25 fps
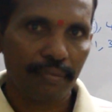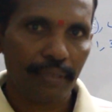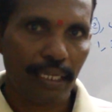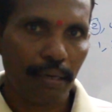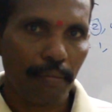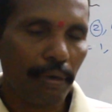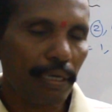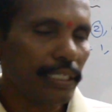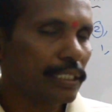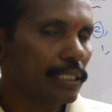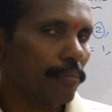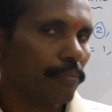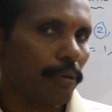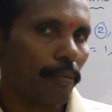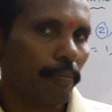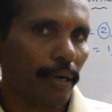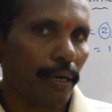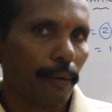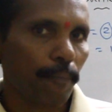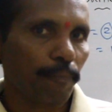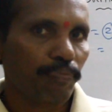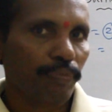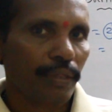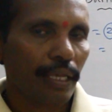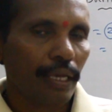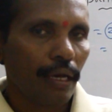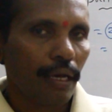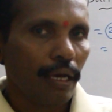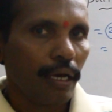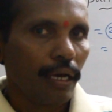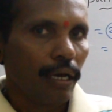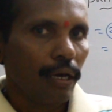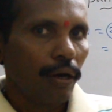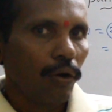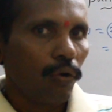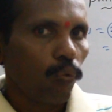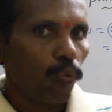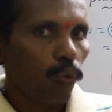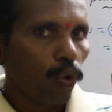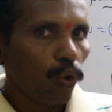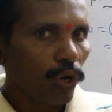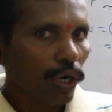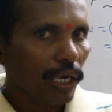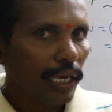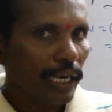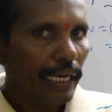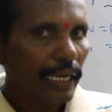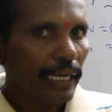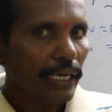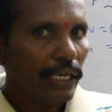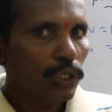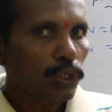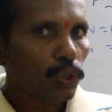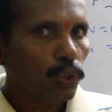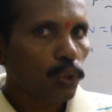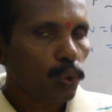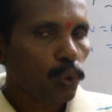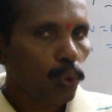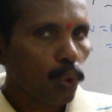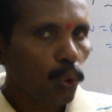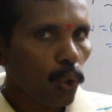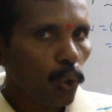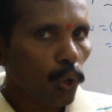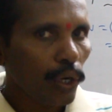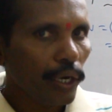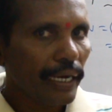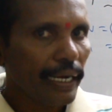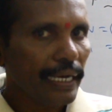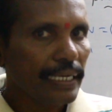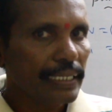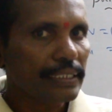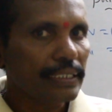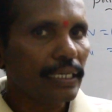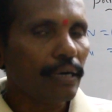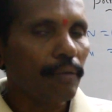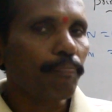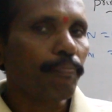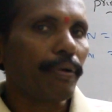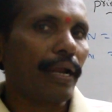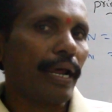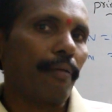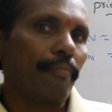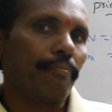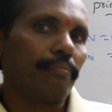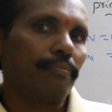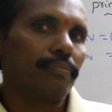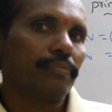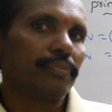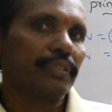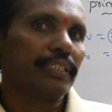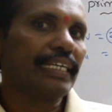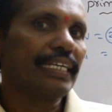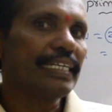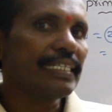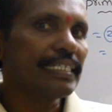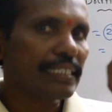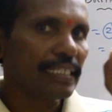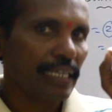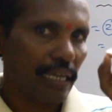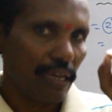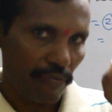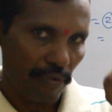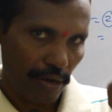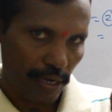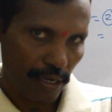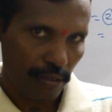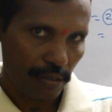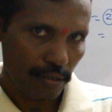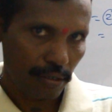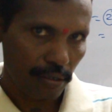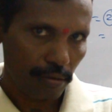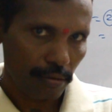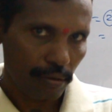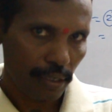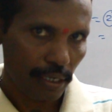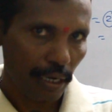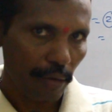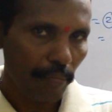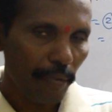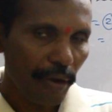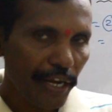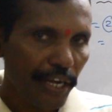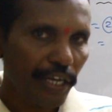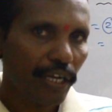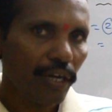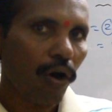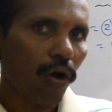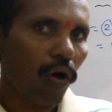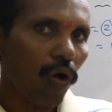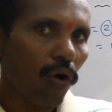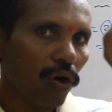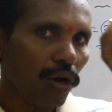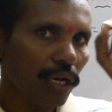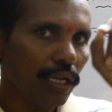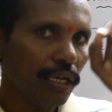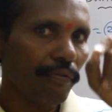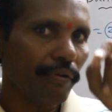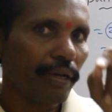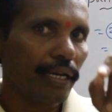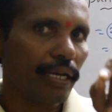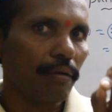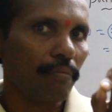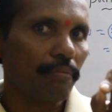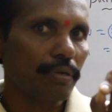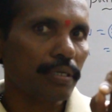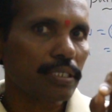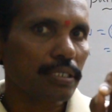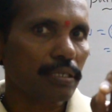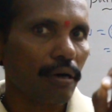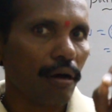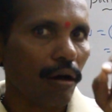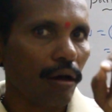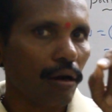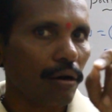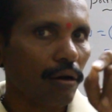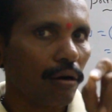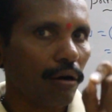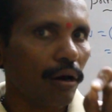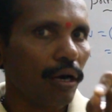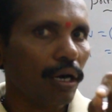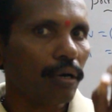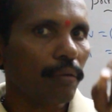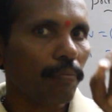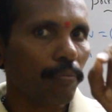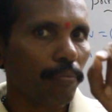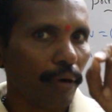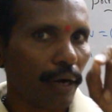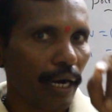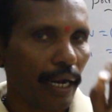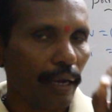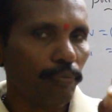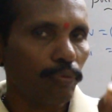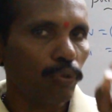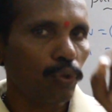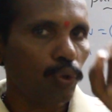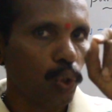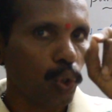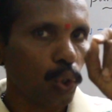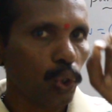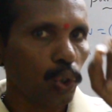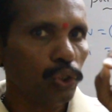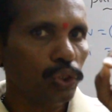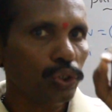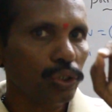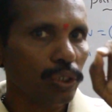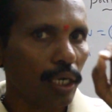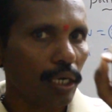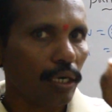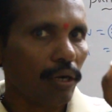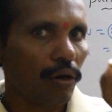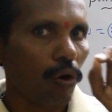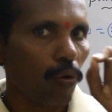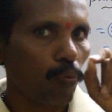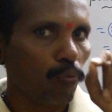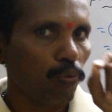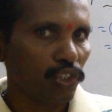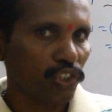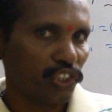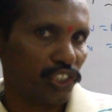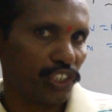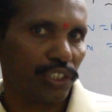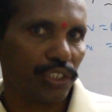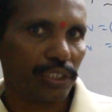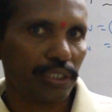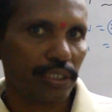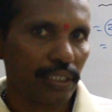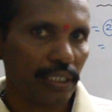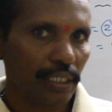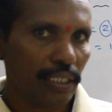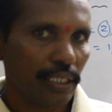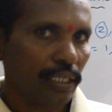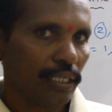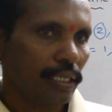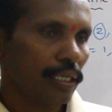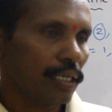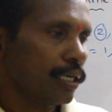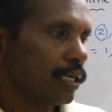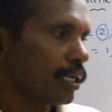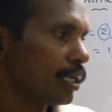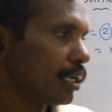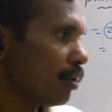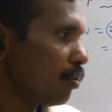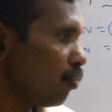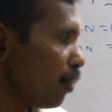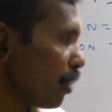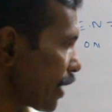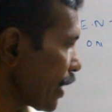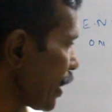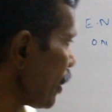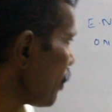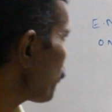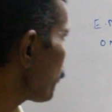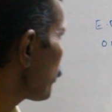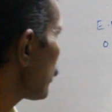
Please remember, only 2 is a prime, that is even. Remaining all even numbers are not prime, those are composite. Okay.